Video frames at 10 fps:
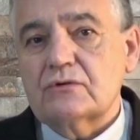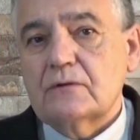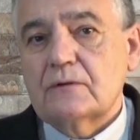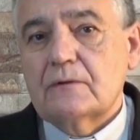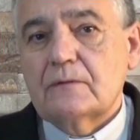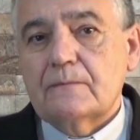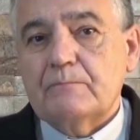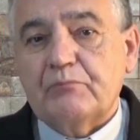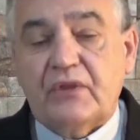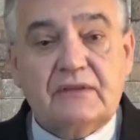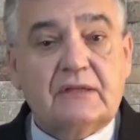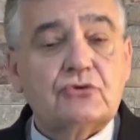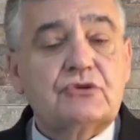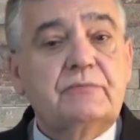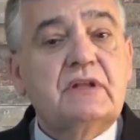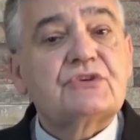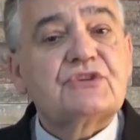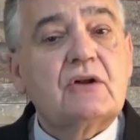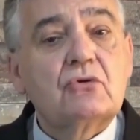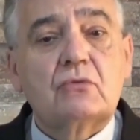When the child is unwanted,
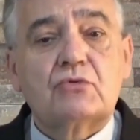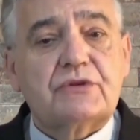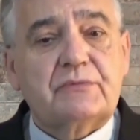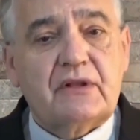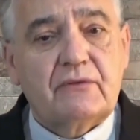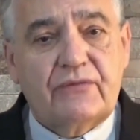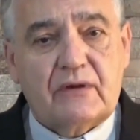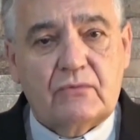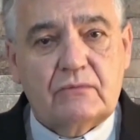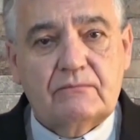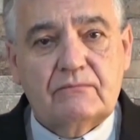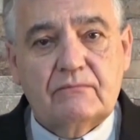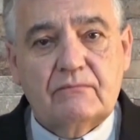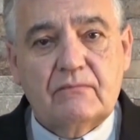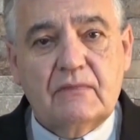it is a problem,